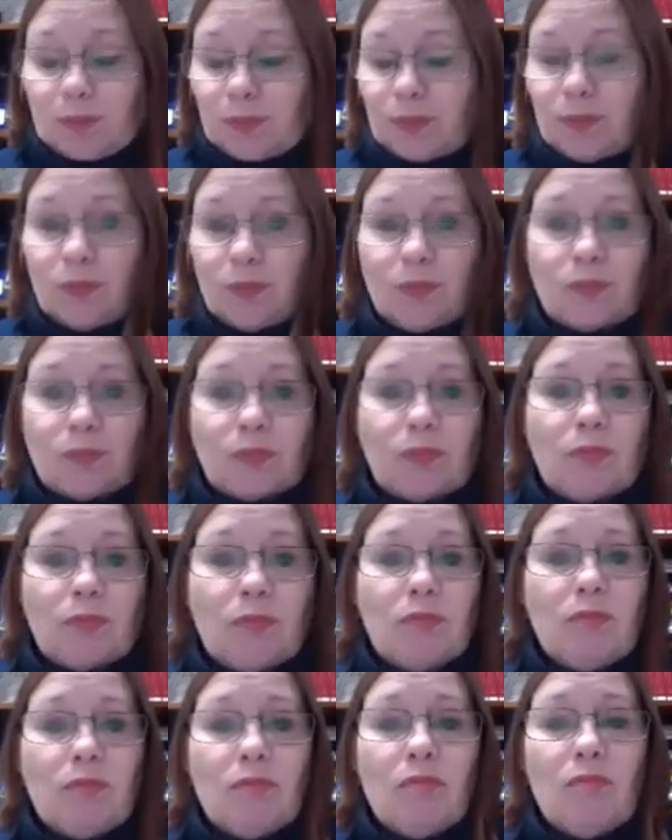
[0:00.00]

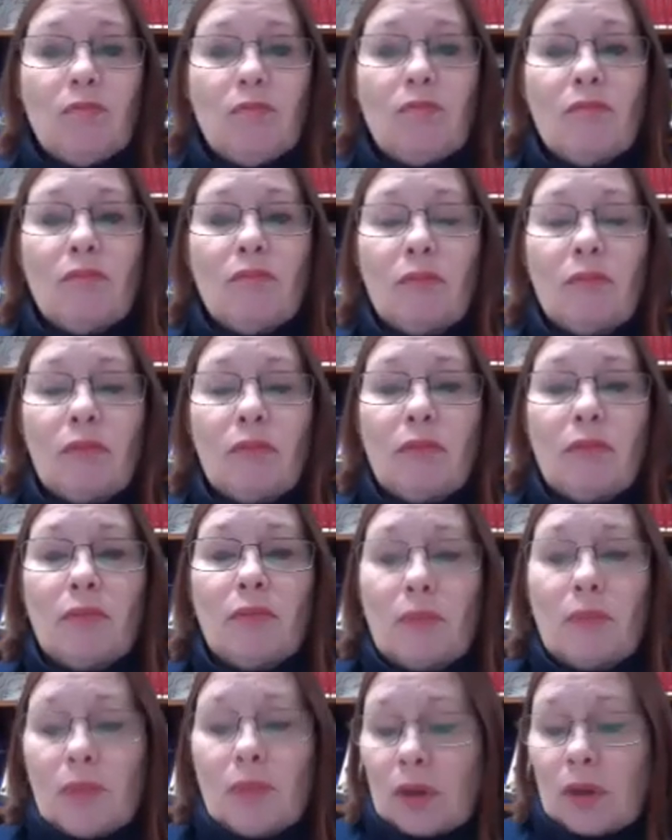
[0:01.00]

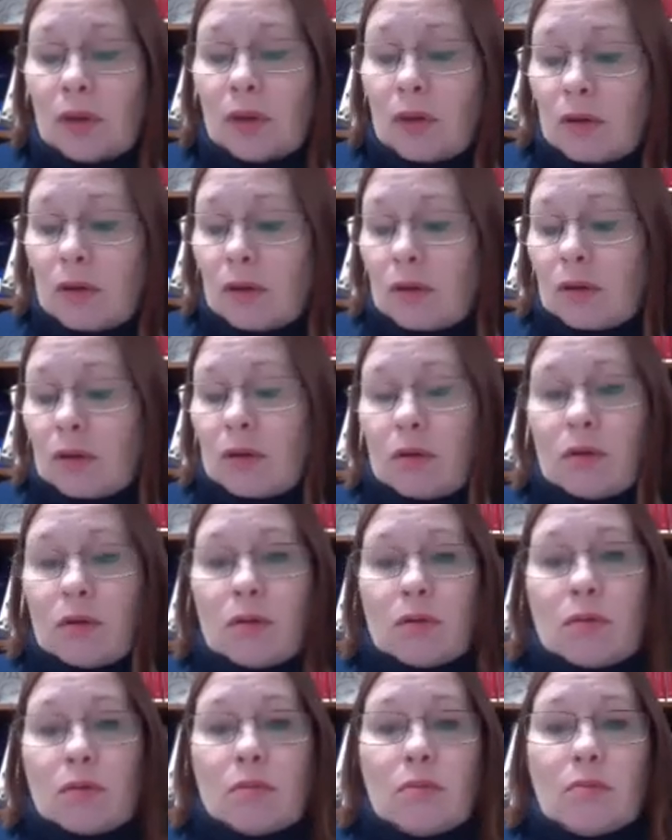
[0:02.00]

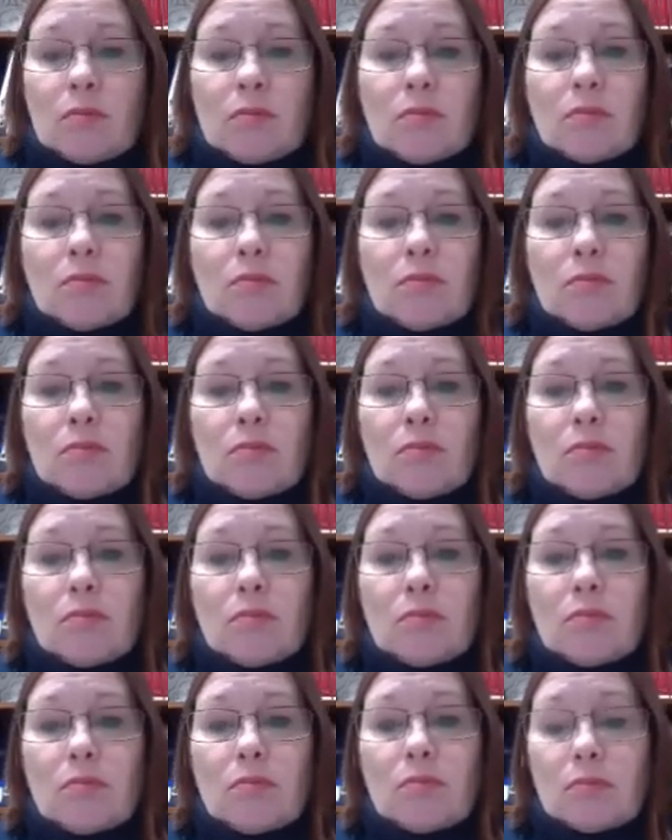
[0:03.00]

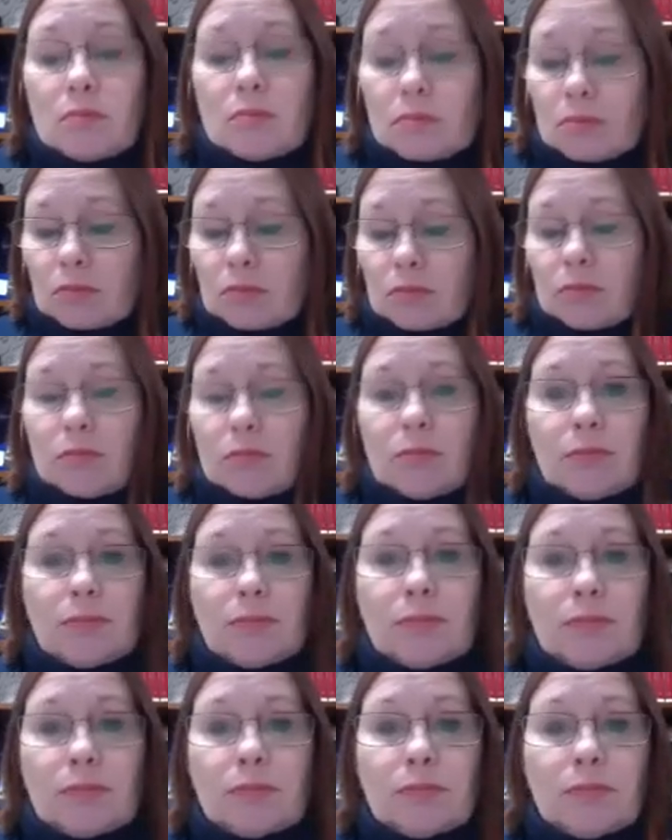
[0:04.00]

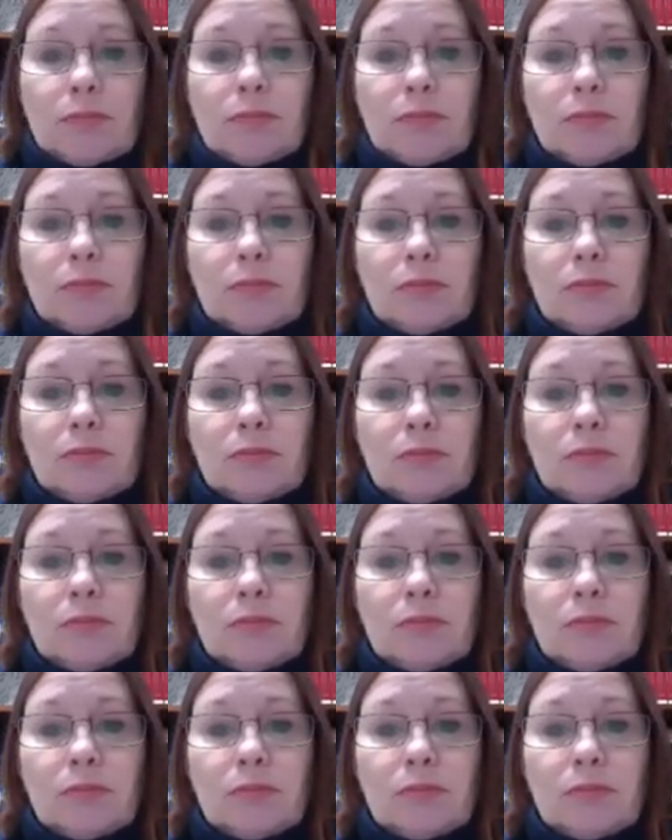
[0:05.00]
No one is speaking in this clip.